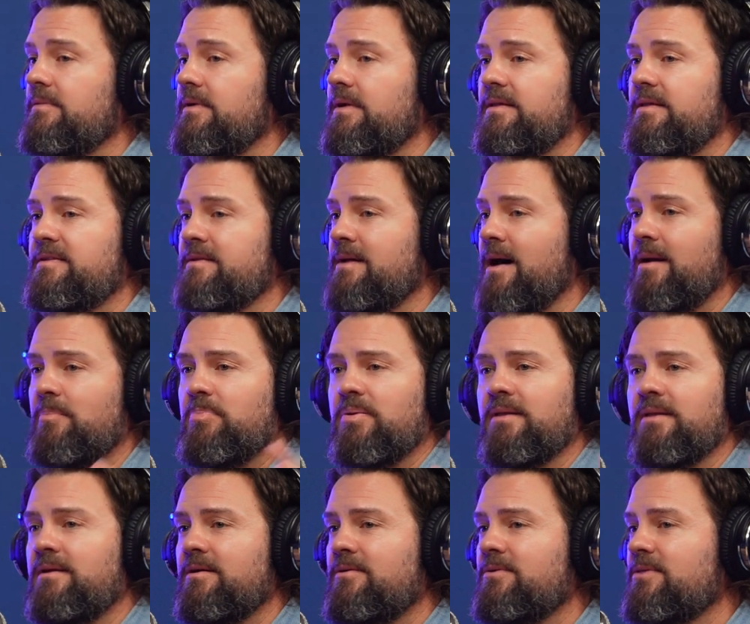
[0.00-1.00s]
It's not a
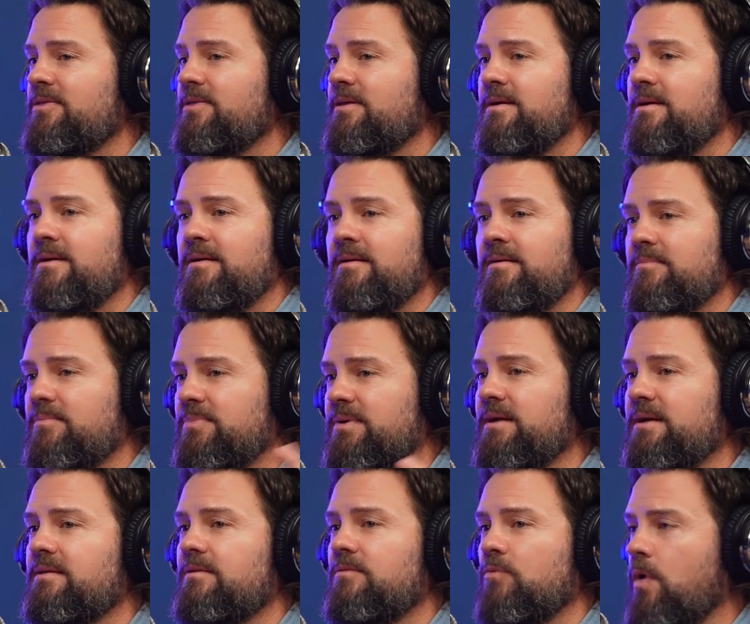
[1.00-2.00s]
political thing,
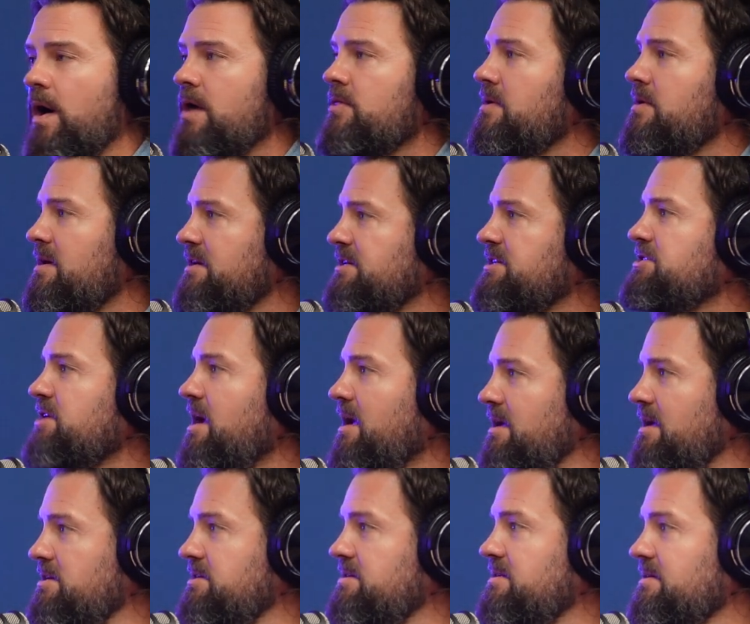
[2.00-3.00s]
but weather has
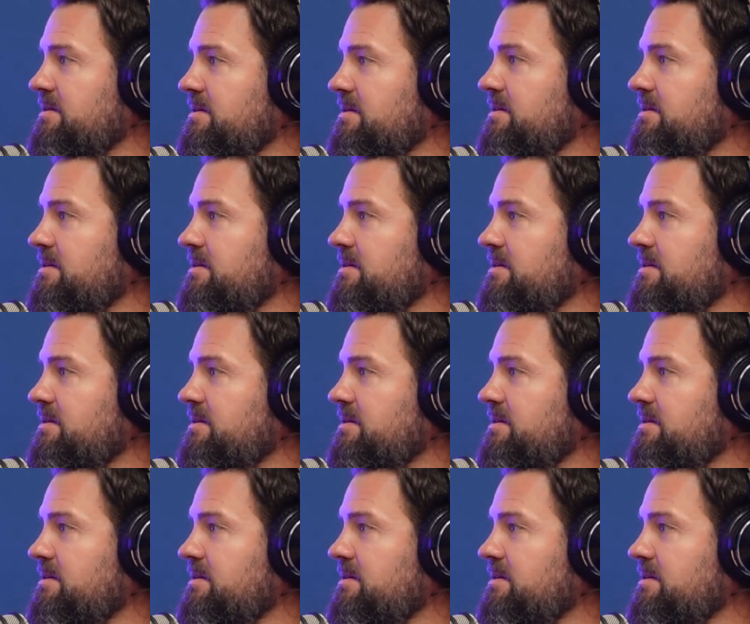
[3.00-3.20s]
changed.